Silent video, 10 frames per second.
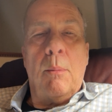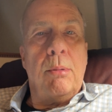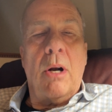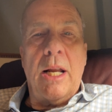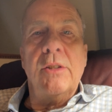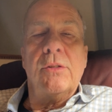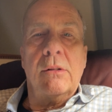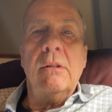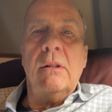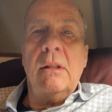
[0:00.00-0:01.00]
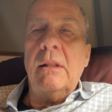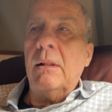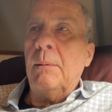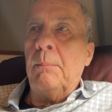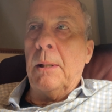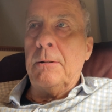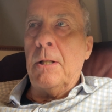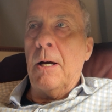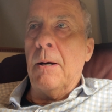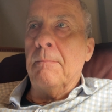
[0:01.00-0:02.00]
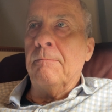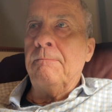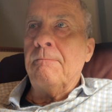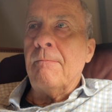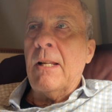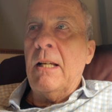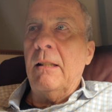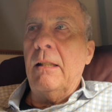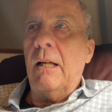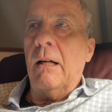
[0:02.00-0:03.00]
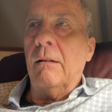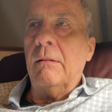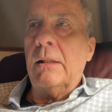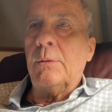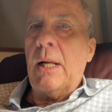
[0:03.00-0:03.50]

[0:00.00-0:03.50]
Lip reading: price, but that's